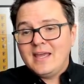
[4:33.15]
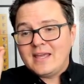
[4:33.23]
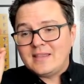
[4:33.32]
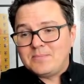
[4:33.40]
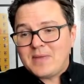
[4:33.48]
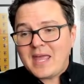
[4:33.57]

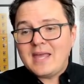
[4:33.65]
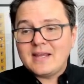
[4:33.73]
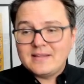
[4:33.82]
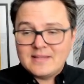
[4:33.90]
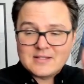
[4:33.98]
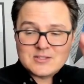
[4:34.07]
and the
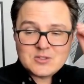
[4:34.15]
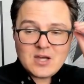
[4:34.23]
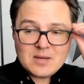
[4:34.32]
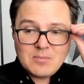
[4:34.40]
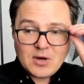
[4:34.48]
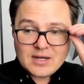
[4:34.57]
panic that the
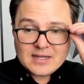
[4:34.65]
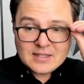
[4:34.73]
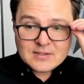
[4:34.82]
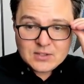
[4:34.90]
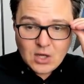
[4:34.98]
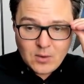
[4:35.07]
stock market
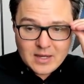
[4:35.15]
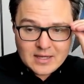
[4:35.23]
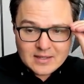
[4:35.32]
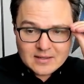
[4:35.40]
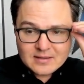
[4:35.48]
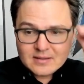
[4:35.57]
is
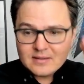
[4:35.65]
going